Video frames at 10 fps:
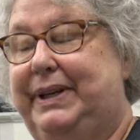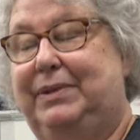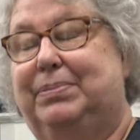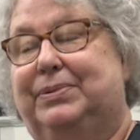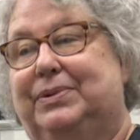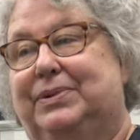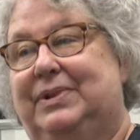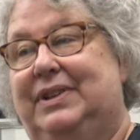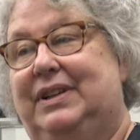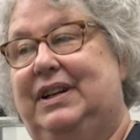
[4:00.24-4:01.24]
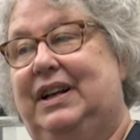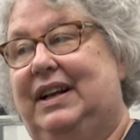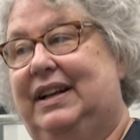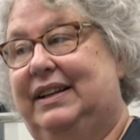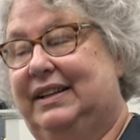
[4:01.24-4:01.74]
people,
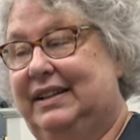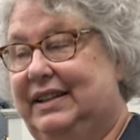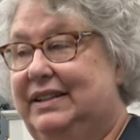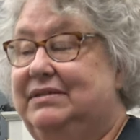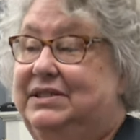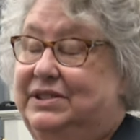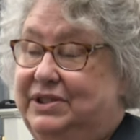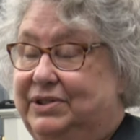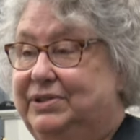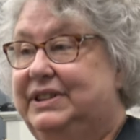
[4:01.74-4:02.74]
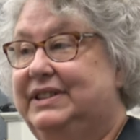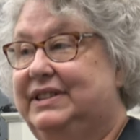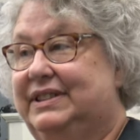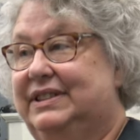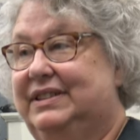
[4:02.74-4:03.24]

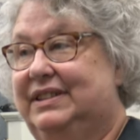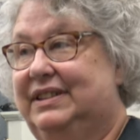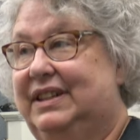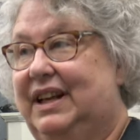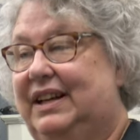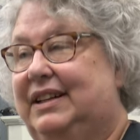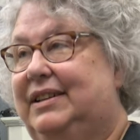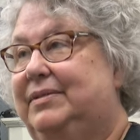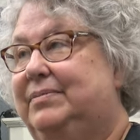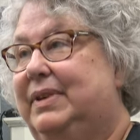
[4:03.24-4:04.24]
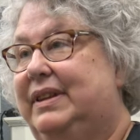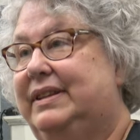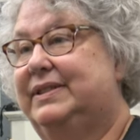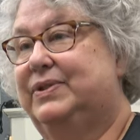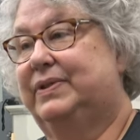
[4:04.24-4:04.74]
students, um,
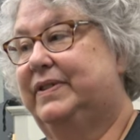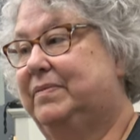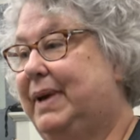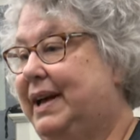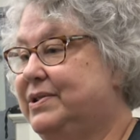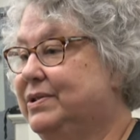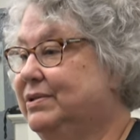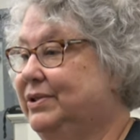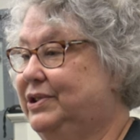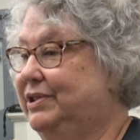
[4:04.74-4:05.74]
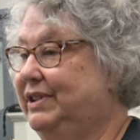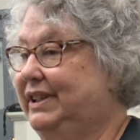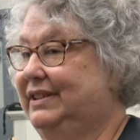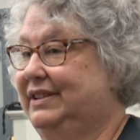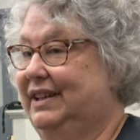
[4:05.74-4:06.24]
this sort of magical journey.